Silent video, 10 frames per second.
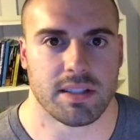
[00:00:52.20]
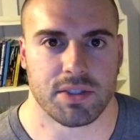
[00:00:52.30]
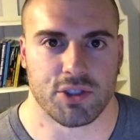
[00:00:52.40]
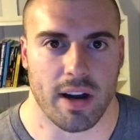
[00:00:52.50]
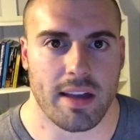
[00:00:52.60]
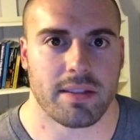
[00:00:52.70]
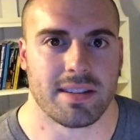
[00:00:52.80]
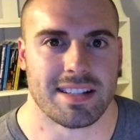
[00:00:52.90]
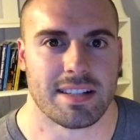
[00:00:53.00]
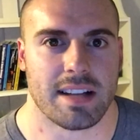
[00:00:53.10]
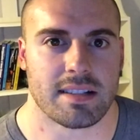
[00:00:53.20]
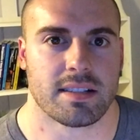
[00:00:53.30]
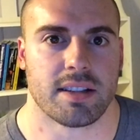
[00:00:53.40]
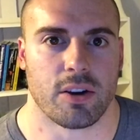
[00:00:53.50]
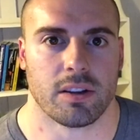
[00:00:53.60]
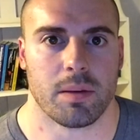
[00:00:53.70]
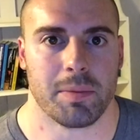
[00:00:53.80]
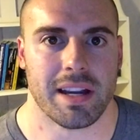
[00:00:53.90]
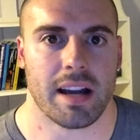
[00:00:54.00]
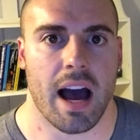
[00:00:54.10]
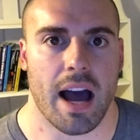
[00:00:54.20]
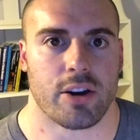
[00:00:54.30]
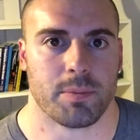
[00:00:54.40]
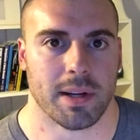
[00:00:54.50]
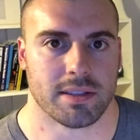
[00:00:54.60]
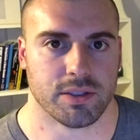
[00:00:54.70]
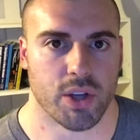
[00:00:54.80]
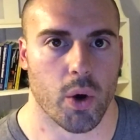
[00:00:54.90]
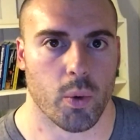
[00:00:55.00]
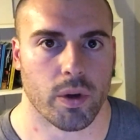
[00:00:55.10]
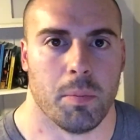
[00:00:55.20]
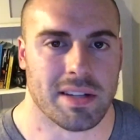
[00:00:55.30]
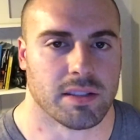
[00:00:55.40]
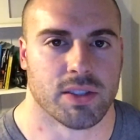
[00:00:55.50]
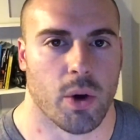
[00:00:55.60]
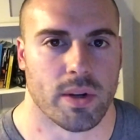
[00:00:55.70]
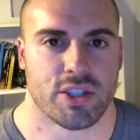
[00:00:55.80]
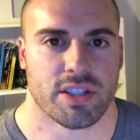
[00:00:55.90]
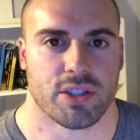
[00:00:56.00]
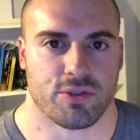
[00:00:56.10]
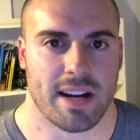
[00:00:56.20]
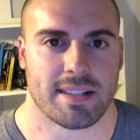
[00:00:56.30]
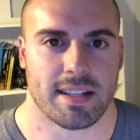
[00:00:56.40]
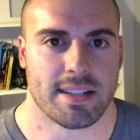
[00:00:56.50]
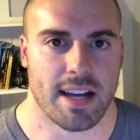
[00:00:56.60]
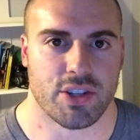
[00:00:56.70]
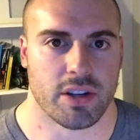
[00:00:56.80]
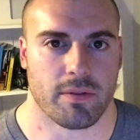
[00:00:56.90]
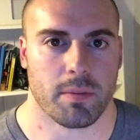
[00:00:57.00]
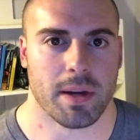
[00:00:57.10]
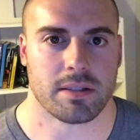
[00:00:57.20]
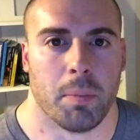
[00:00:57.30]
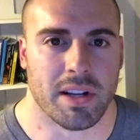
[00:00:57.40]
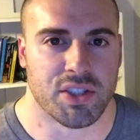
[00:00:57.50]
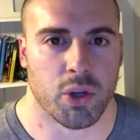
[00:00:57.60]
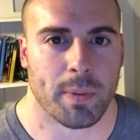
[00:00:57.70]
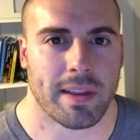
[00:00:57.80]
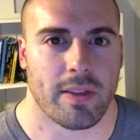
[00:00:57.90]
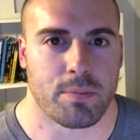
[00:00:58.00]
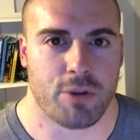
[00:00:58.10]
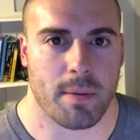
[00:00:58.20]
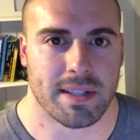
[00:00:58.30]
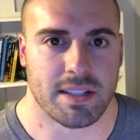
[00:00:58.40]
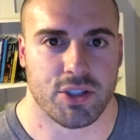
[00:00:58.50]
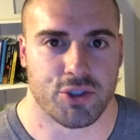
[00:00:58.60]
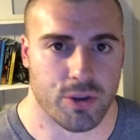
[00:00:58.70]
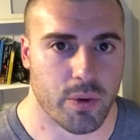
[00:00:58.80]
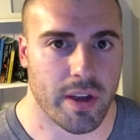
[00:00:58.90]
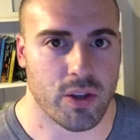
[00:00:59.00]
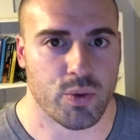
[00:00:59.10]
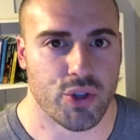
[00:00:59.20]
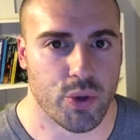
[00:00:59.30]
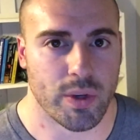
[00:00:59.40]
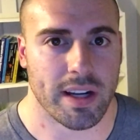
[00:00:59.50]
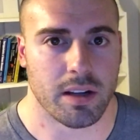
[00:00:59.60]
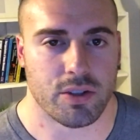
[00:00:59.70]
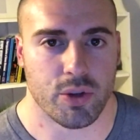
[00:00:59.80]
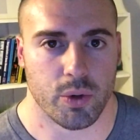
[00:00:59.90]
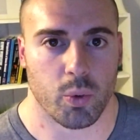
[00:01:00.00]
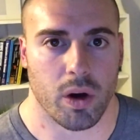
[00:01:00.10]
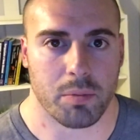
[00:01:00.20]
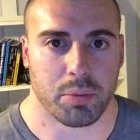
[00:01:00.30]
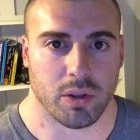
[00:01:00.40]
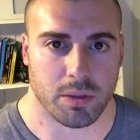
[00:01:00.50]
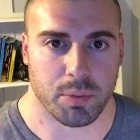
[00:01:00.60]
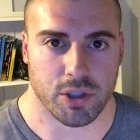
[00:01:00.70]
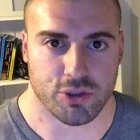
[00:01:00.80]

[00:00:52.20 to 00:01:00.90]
of strength doesn't necessarily mean higher muscle tone. Muscle tone is just the resting tension of the muscle. But assuming that the premise is true that you do need a 2-to-1 pull-to-push